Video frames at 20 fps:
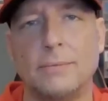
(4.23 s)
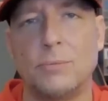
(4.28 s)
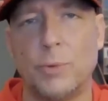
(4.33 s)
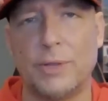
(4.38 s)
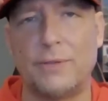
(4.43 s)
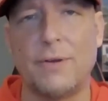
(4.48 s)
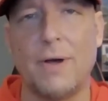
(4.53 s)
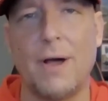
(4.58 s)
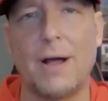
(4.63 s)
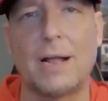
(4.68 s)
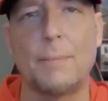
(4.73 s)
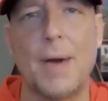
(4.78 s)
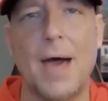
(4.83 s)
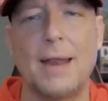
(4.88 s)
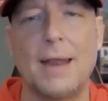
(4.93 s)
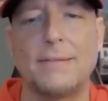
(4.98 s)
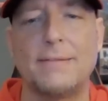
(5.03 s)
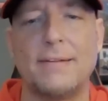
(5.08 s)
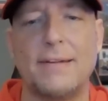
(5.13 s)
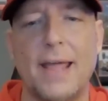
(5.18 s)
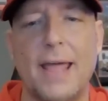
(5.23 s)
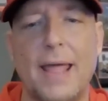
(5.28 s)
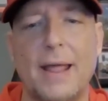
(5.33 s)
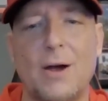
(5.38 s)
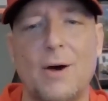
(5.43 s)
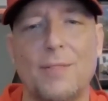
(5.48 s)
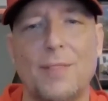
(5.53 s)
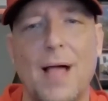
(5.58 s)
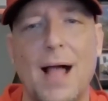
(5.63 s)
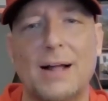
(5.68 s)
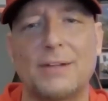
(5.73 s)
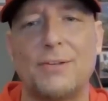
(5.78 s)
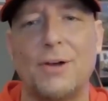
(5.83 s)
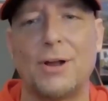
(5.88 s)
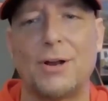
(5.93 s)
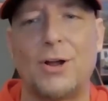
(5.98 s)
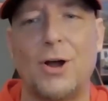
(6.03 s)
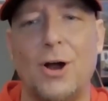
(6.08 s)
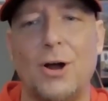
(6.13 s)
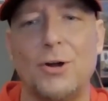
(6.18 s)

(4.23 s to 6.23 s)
We talk about it today on Locked On